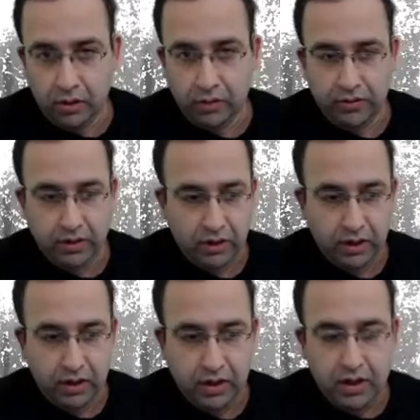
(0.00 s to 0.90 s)

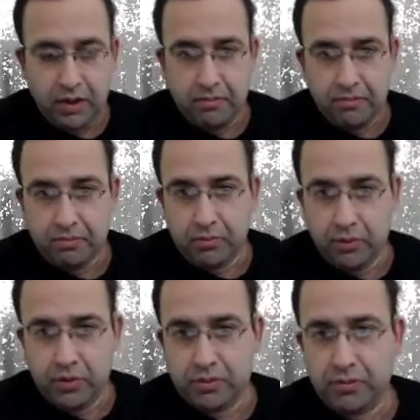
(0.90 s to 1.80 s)
overall,
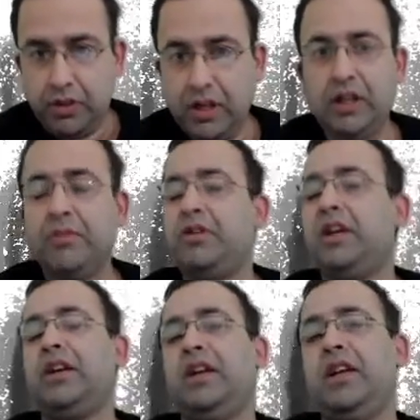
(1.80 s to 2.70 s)
most potent
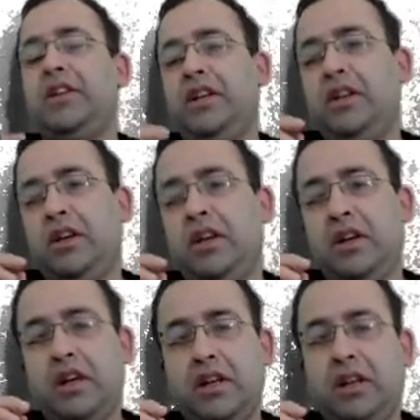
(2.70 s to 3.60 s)
chemotactic agent,
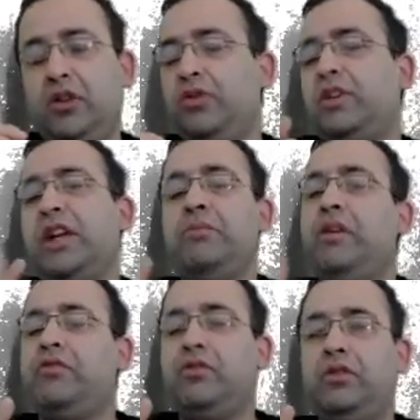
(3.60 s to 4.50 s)
leukotriene
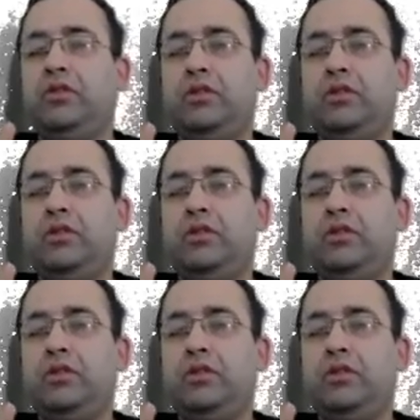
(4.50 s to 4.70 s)
B four.